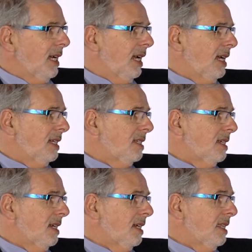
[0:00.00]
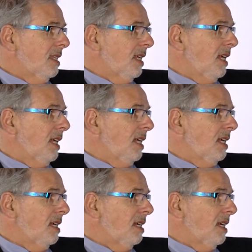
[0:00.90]
And the
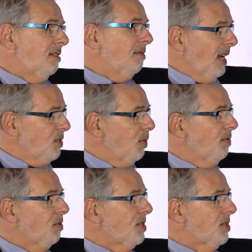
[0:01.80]
advice we've